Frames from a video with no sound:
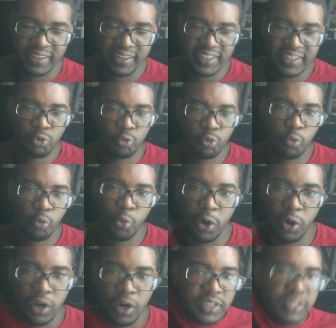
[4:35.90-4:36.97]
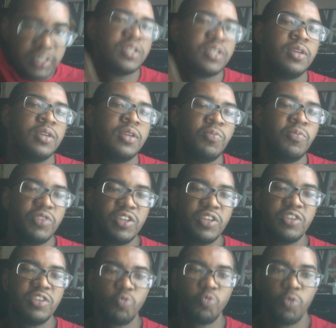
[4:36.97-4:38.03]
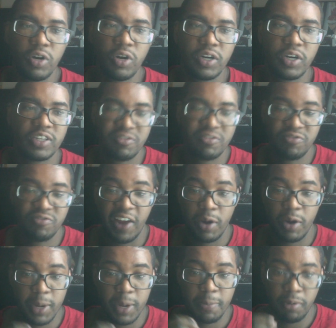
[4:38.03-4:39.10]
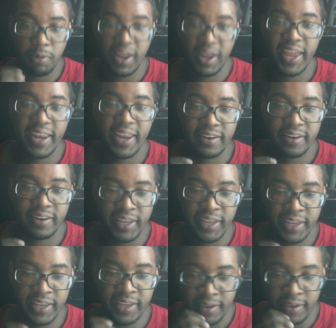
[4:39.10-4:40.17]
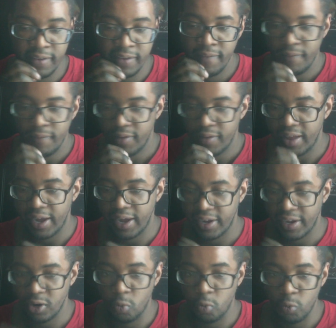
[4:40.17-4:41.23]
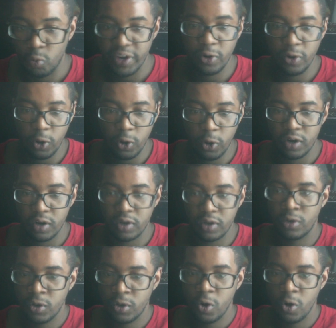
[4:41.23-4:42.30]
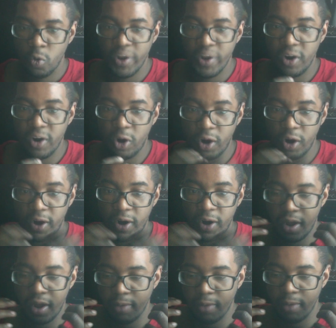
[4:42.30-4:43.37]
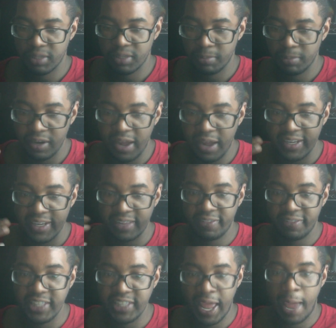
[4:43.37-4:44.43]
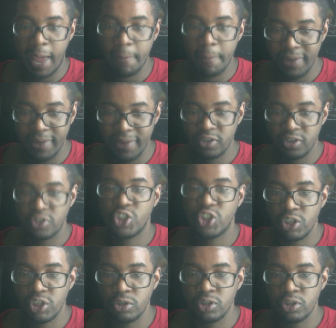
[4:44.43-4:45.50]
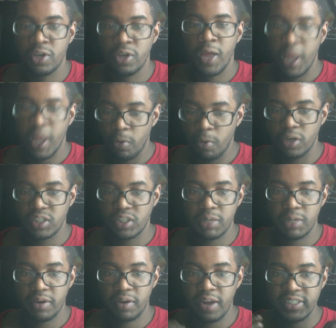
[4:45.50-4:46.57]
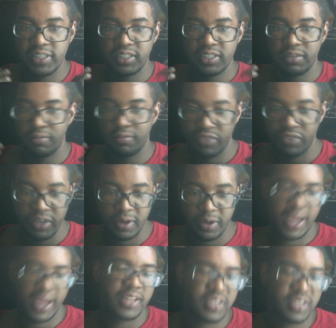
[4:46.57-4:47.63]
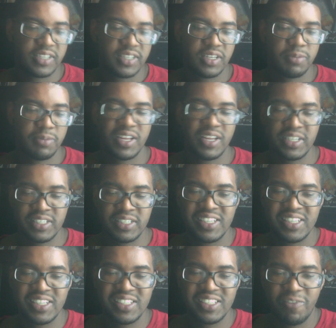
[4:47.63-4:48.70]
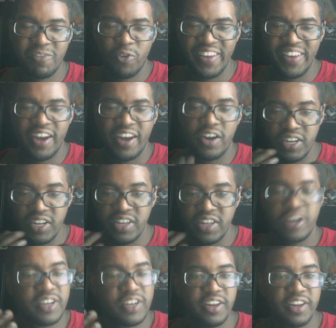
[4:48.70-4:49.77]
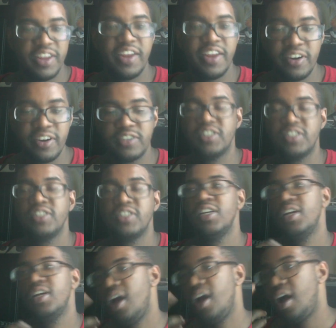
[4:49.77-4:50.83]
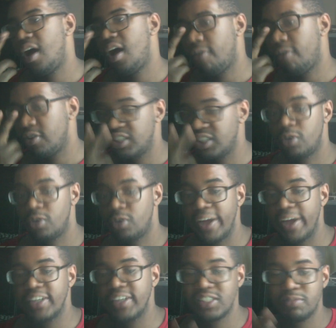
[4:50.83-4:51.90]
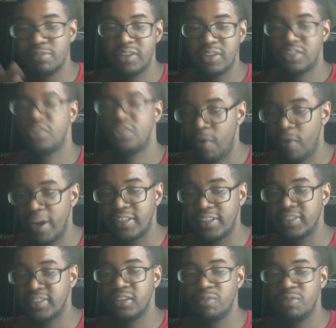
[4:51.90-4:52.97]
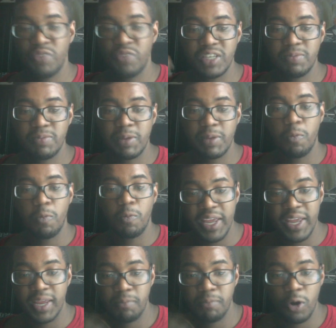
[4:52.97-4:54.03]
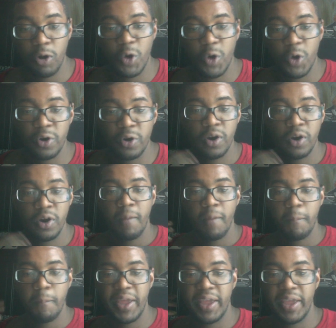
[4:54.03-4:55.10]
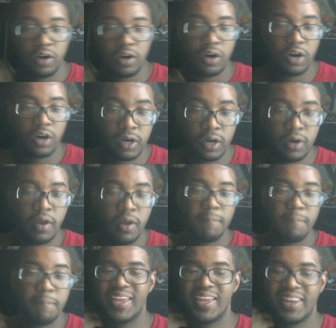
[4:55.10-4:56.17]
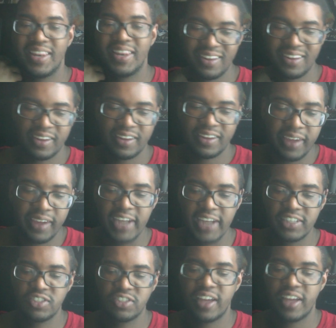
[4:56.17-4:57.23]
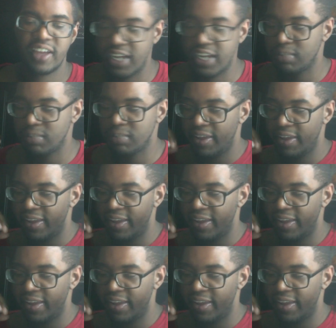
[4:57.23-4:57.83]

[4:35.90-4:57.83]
this was very blatantly, like, no, we are symbolizing things that happened to the Jews. We are symbolizing the anti-Semitism that has existed for years and years and years. For generations by generations of these people being murdered, being hurt, being castigated, being